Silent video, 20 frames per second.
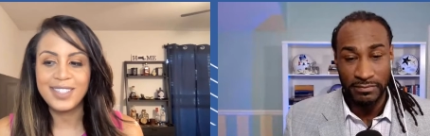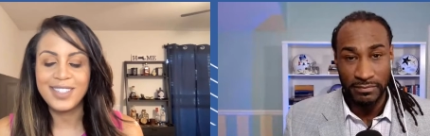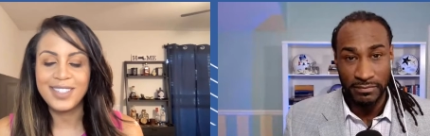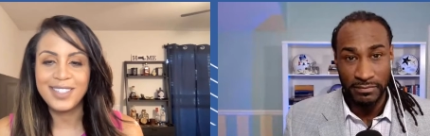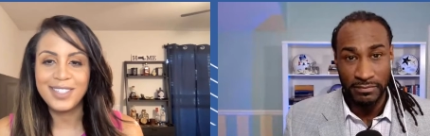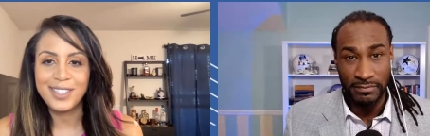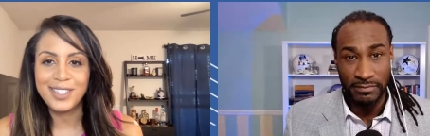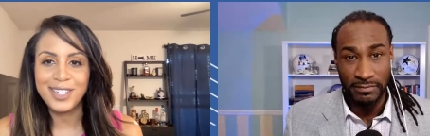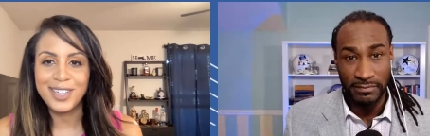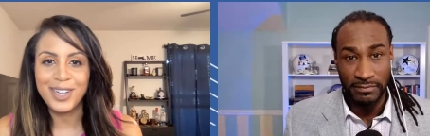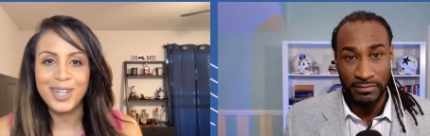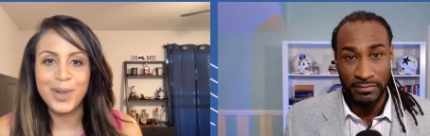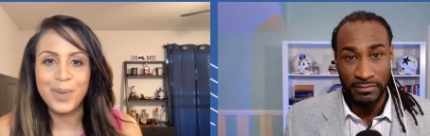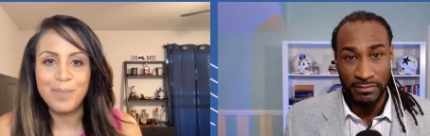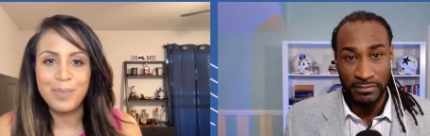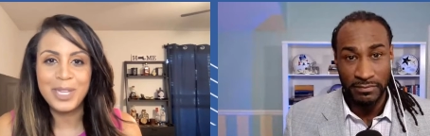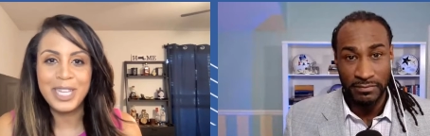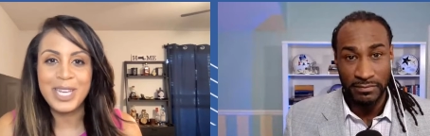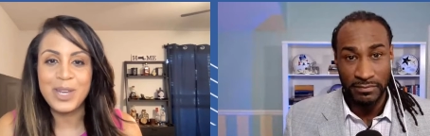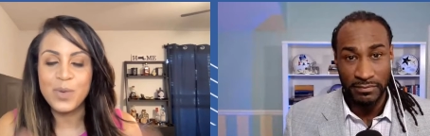Speaker 1: this isn't a
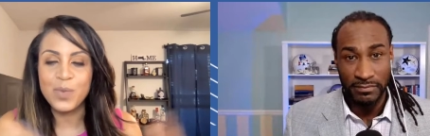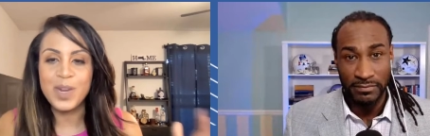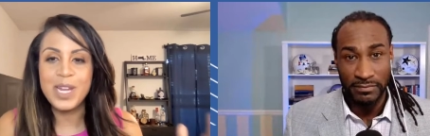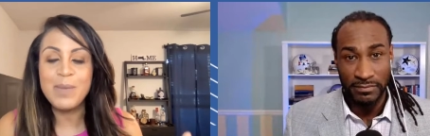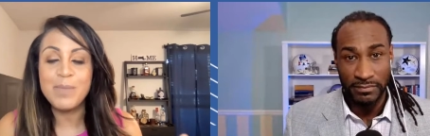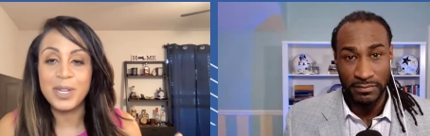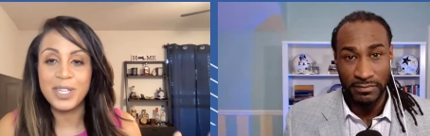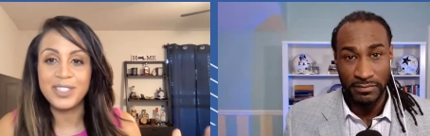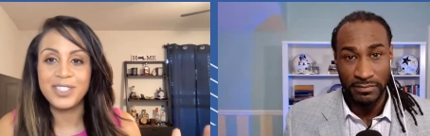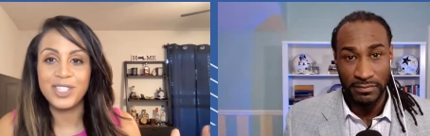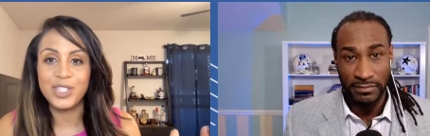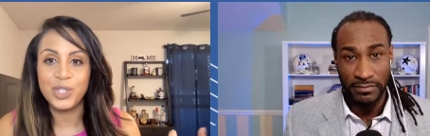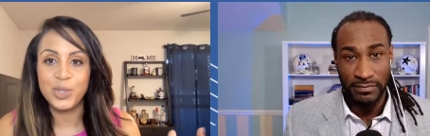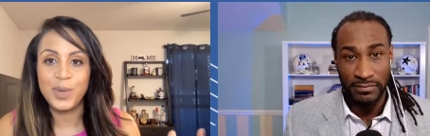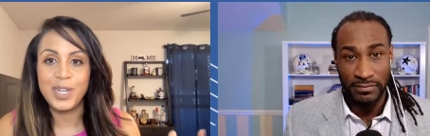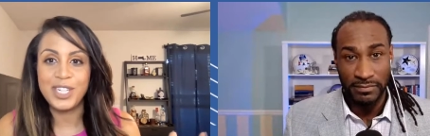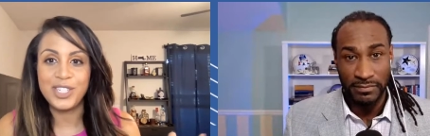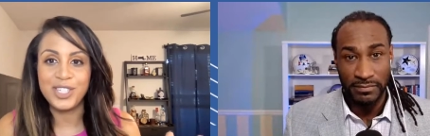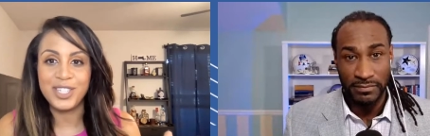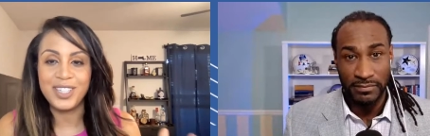complete rebuild
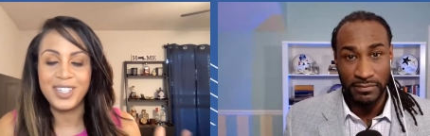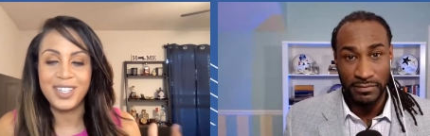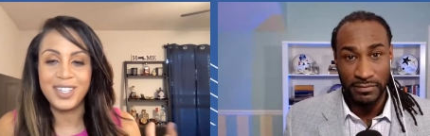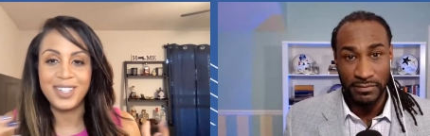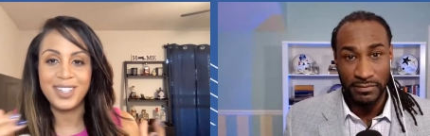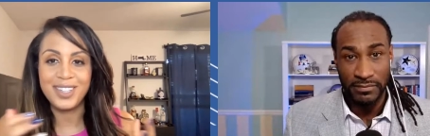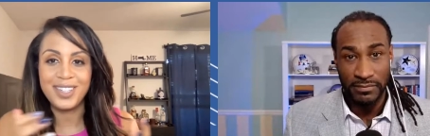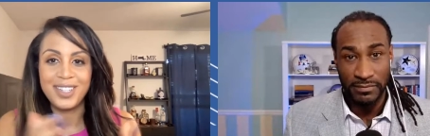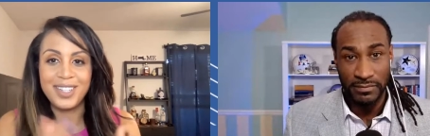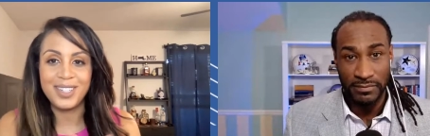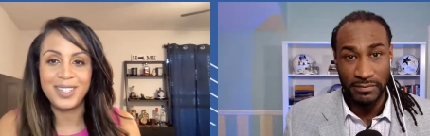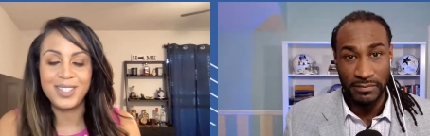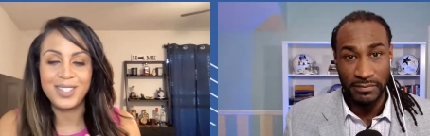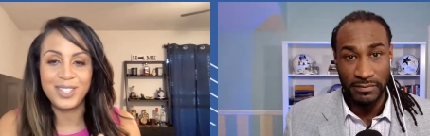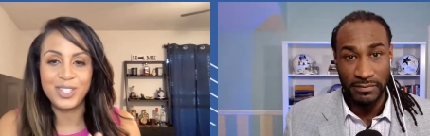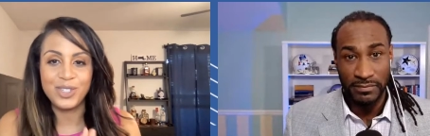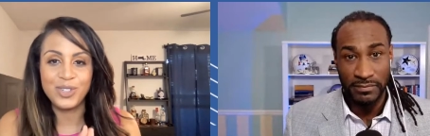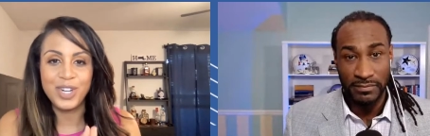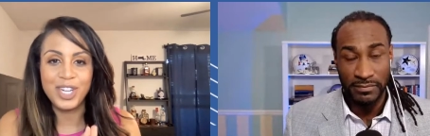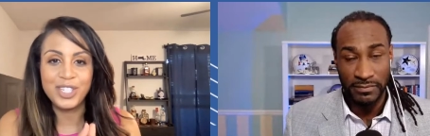situation. The
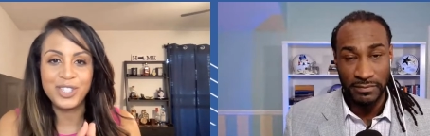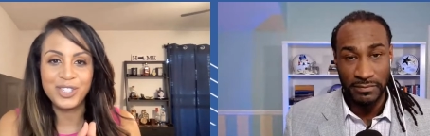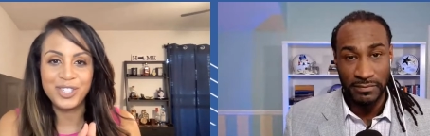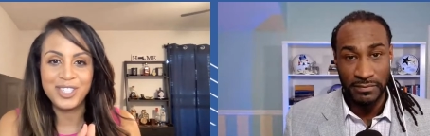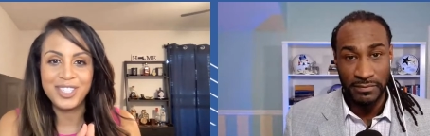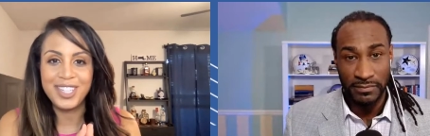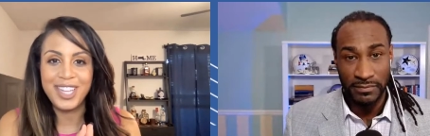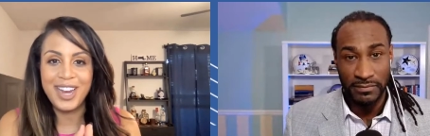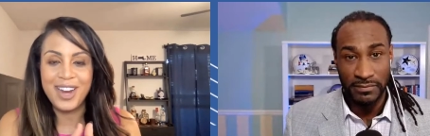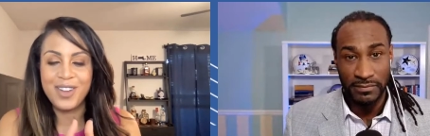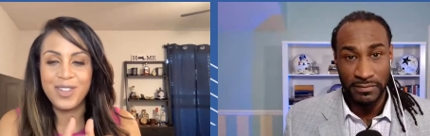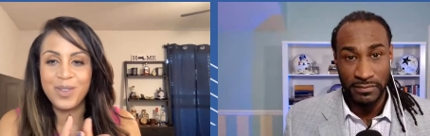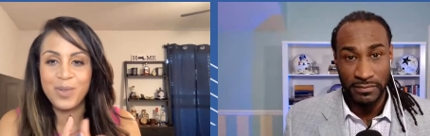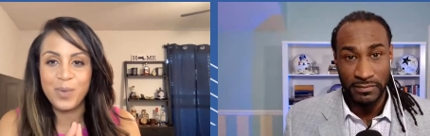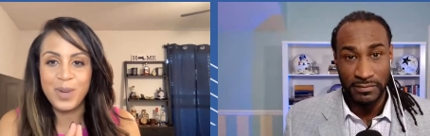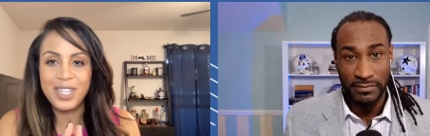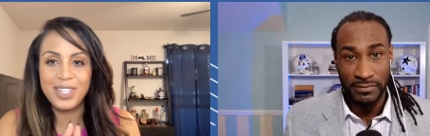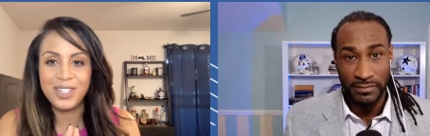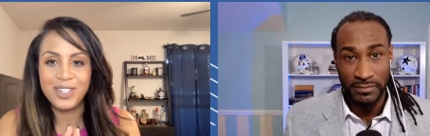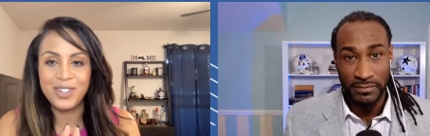structure is there. The
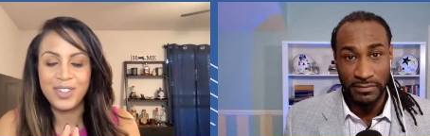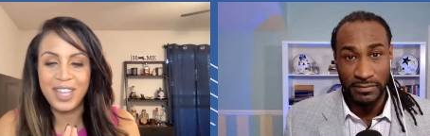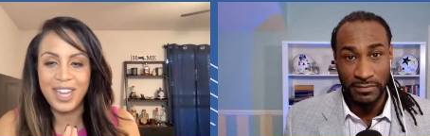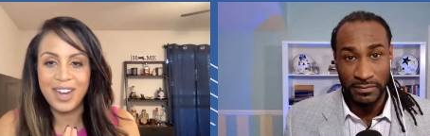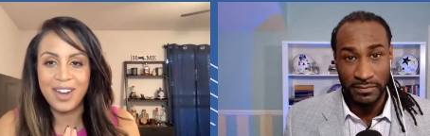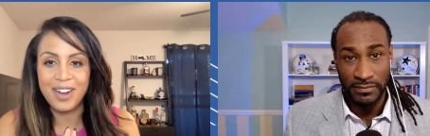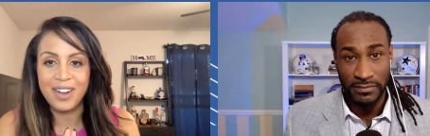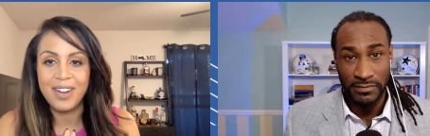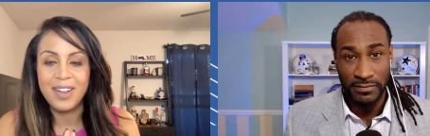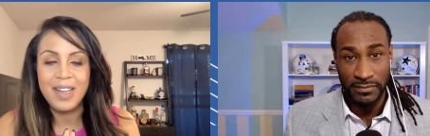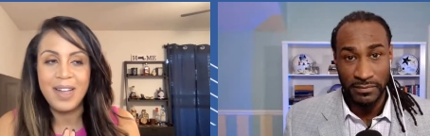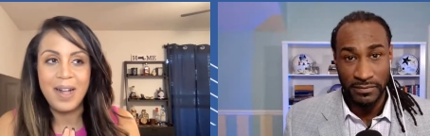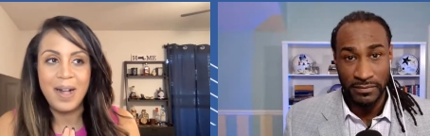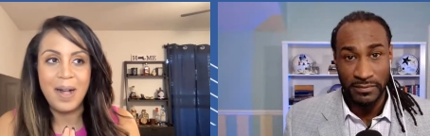wins are there.